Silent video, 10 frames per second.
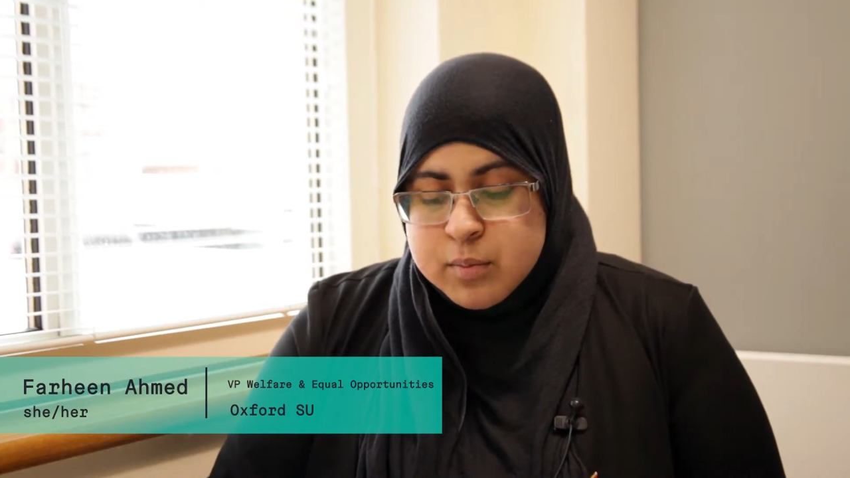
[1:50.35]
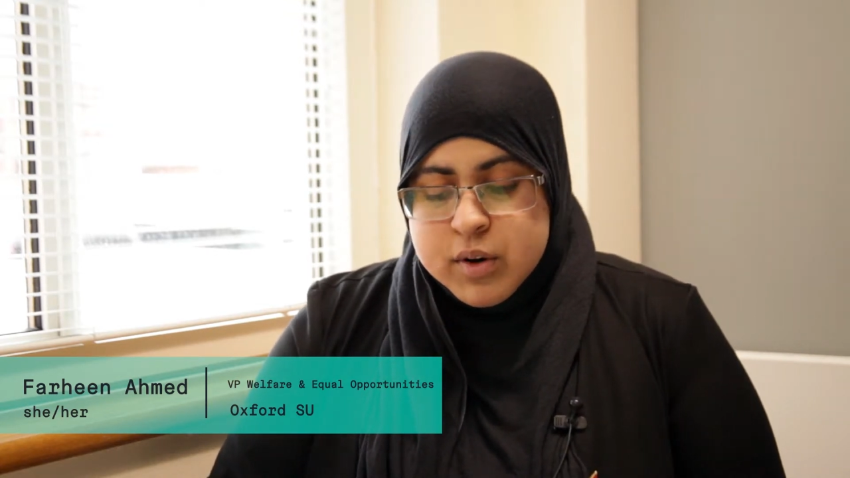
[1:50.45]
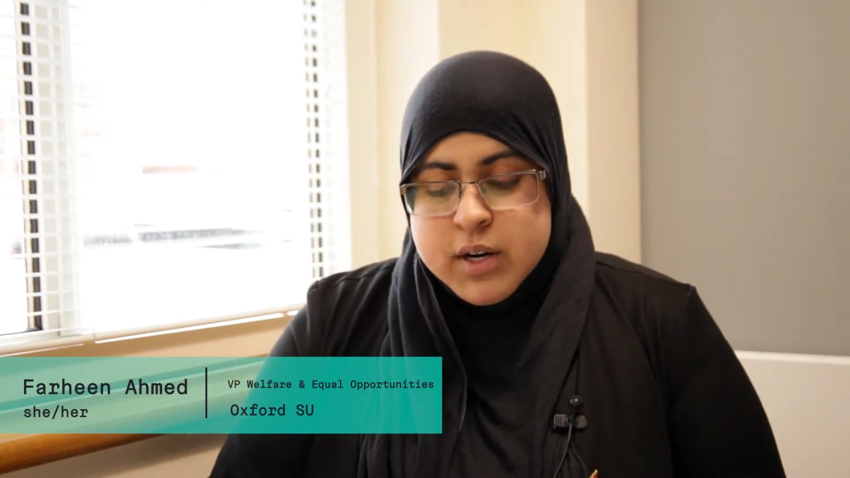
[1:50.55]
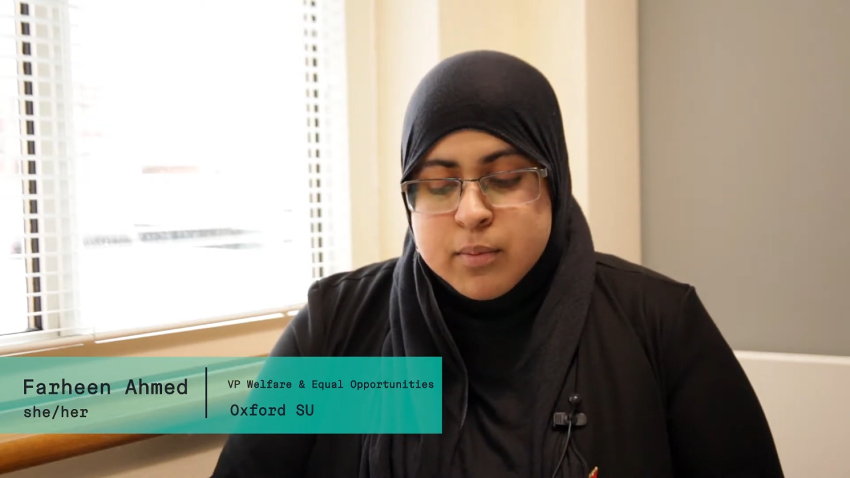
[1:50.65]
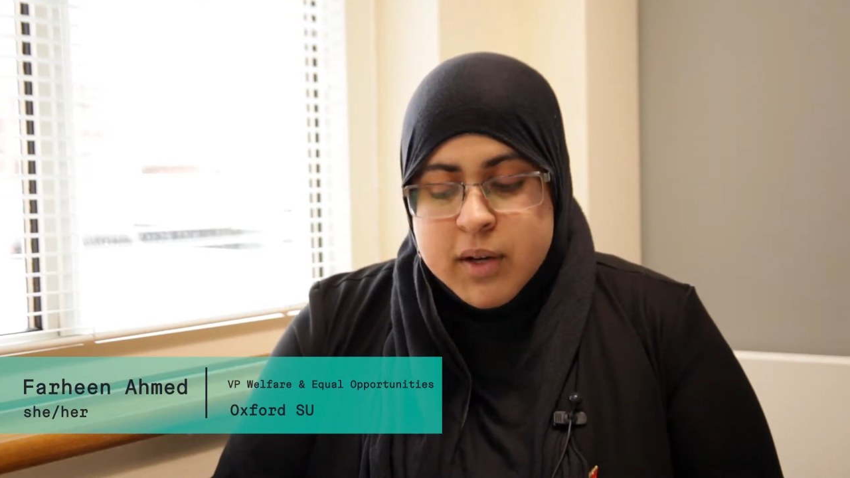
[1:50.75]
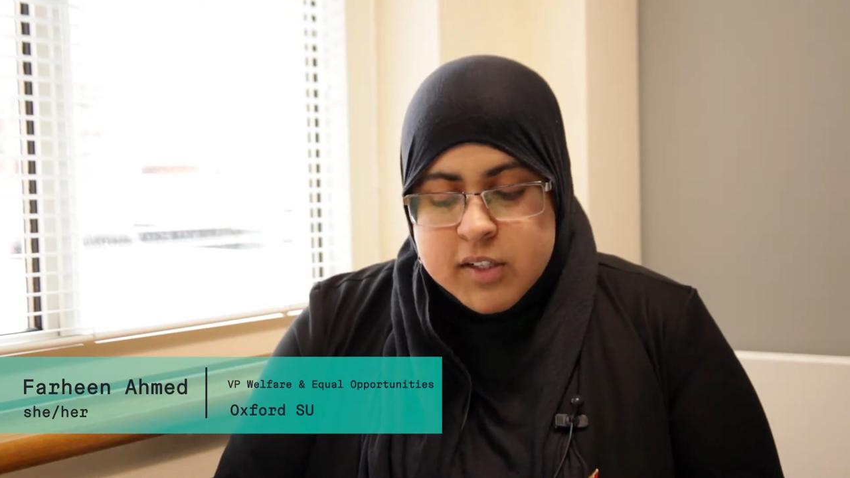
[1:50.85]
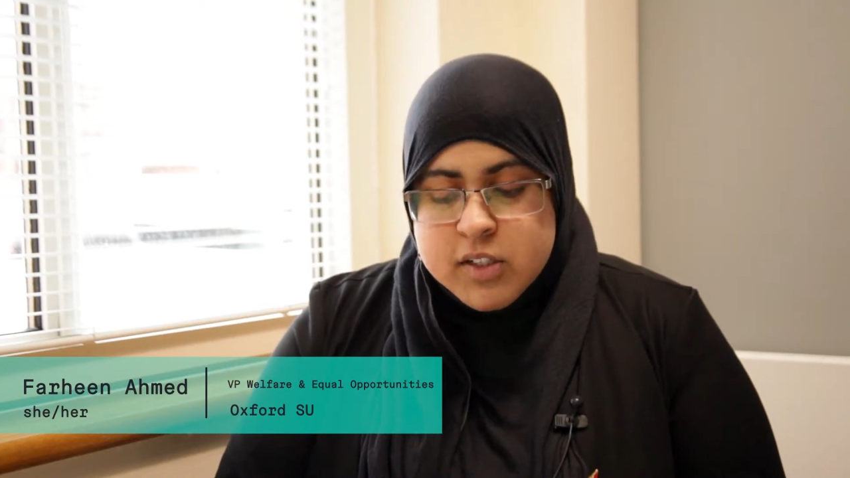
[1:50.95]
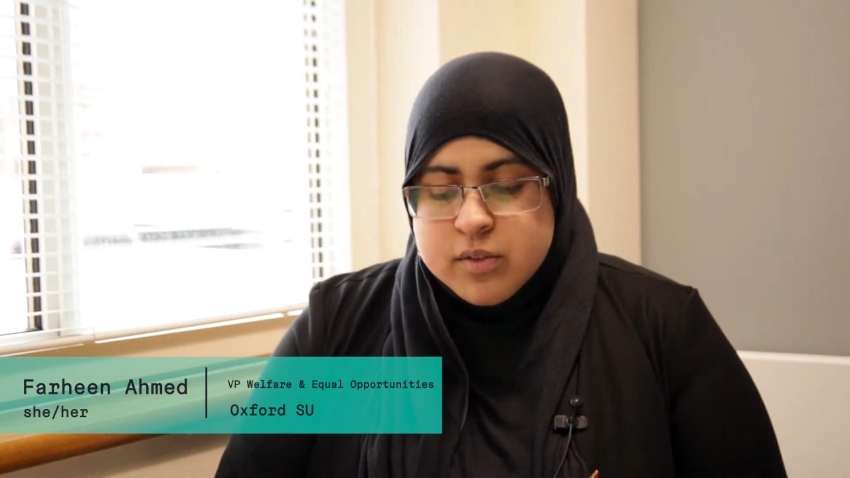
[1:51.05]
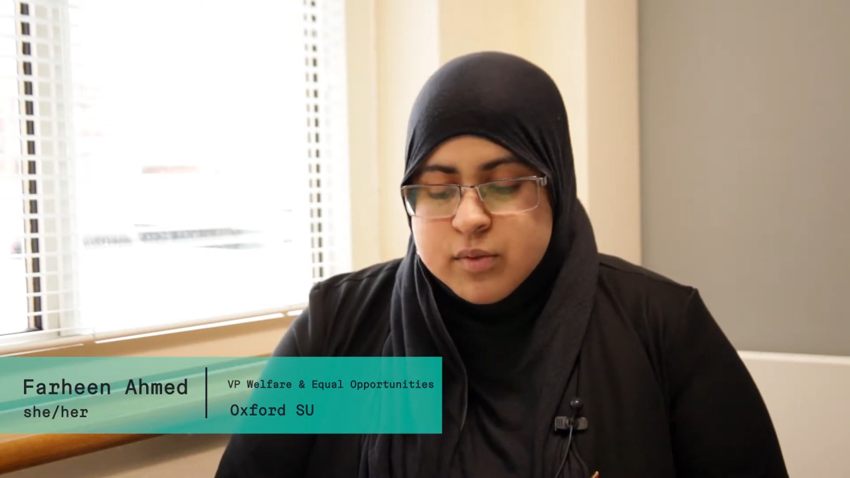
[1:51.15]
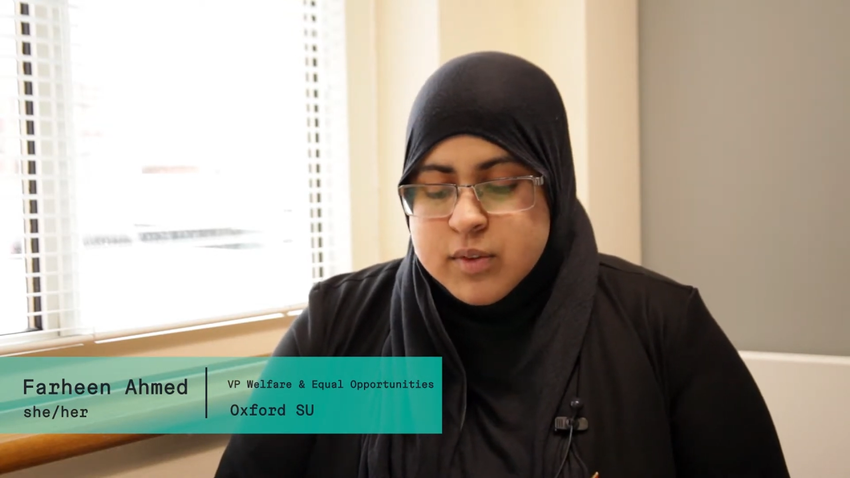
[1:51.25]
the Pride
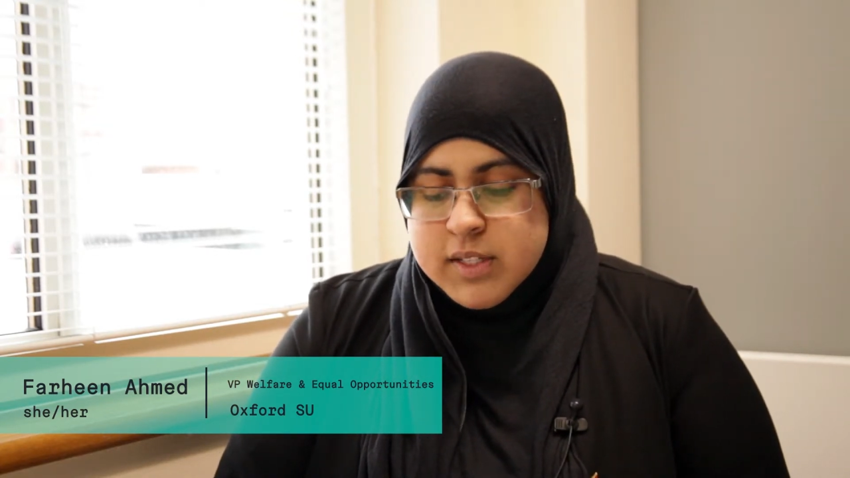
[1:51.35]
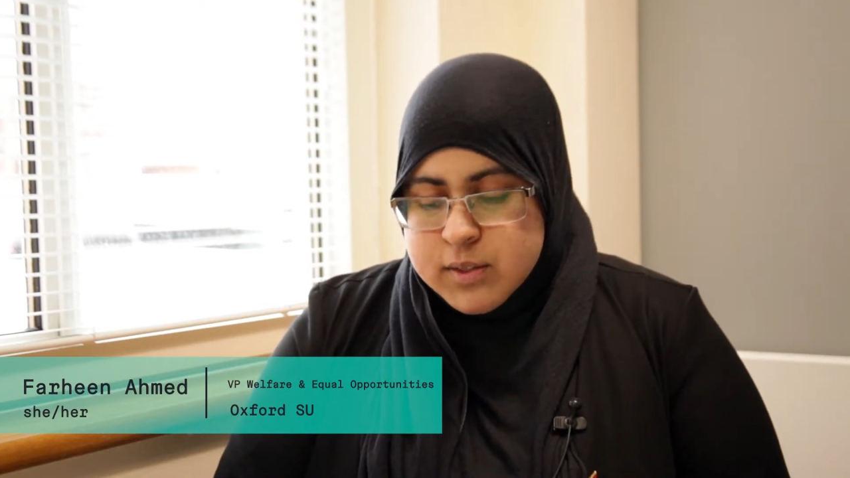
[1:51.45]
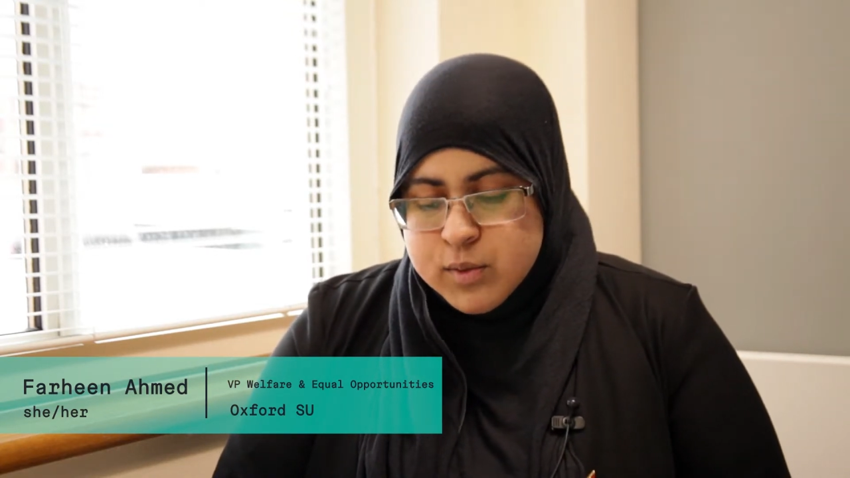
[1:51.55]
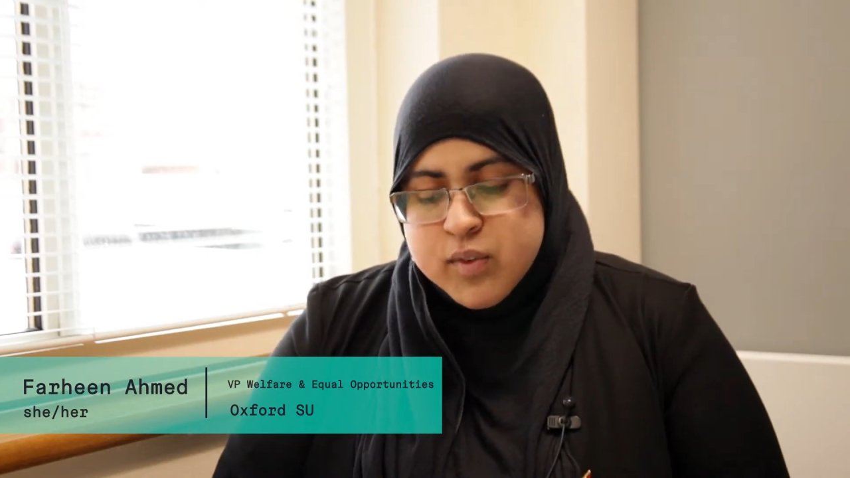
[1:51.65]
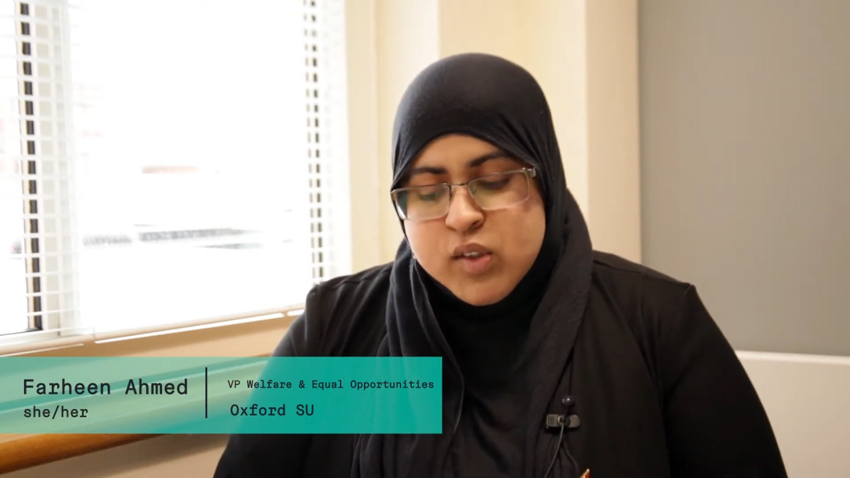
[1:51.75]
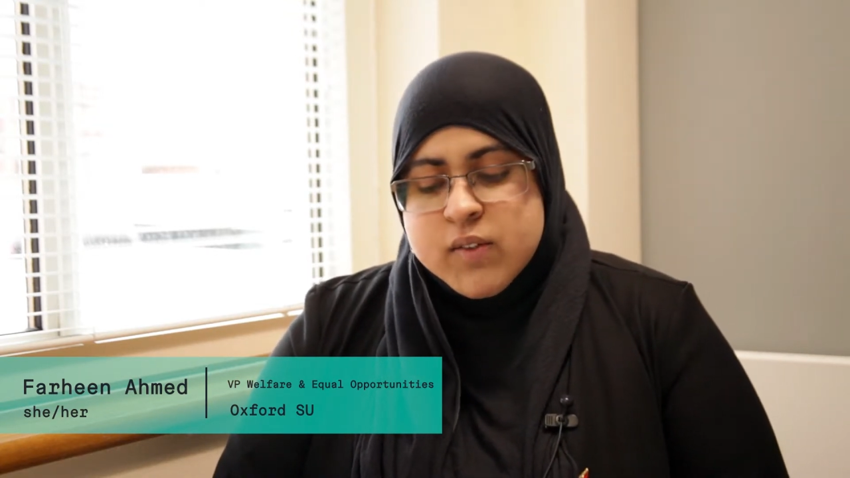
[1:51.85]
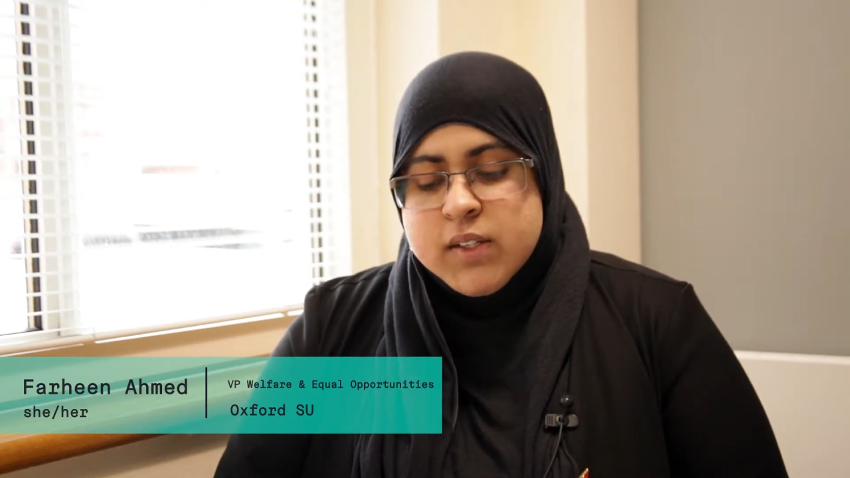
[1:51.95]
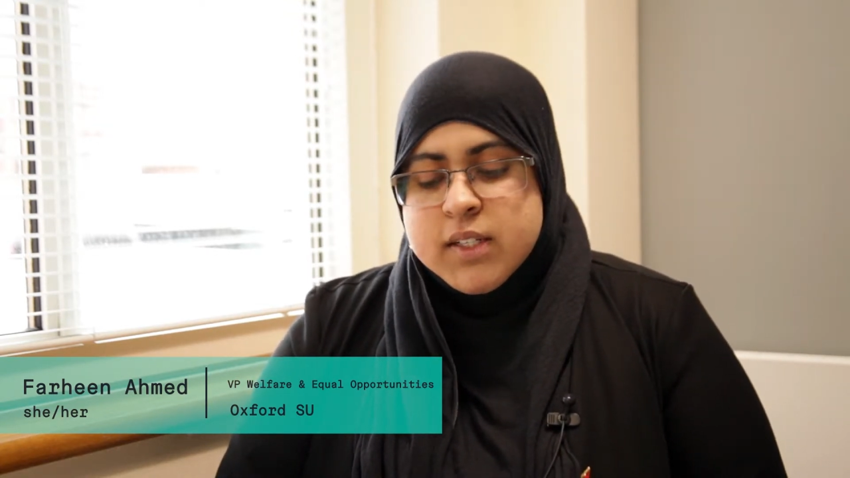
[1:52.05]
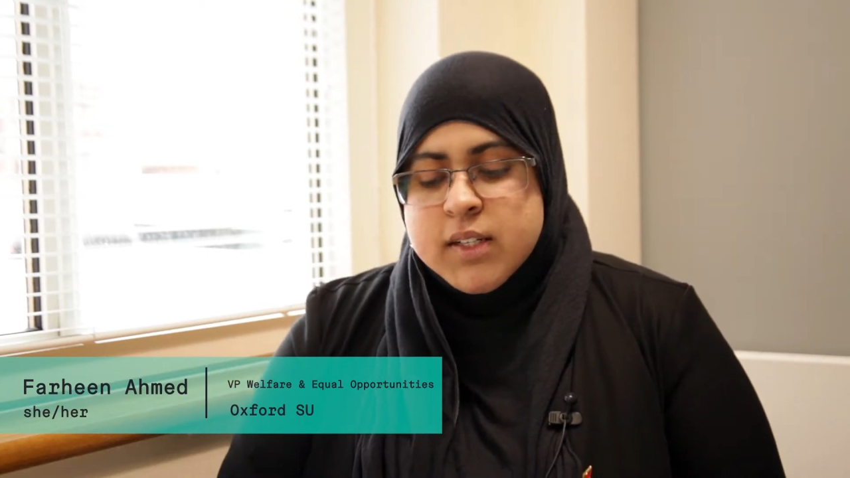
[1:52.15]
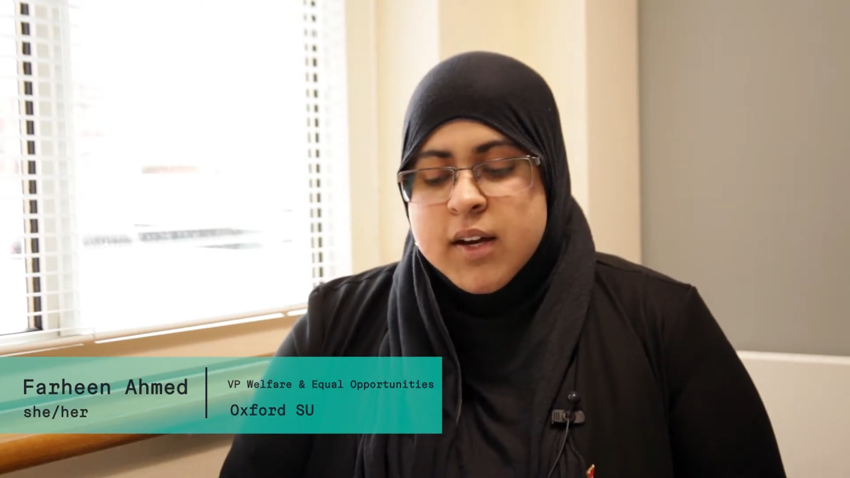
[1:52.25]
March through the centre of
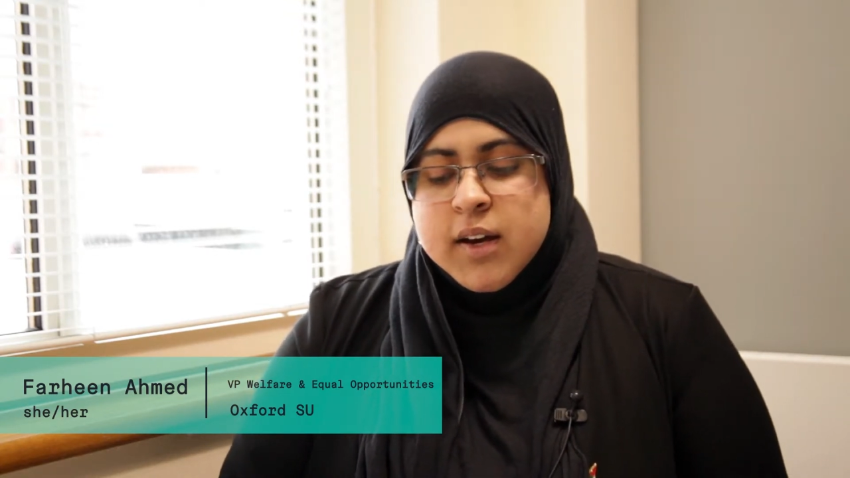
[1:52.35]
Oxford,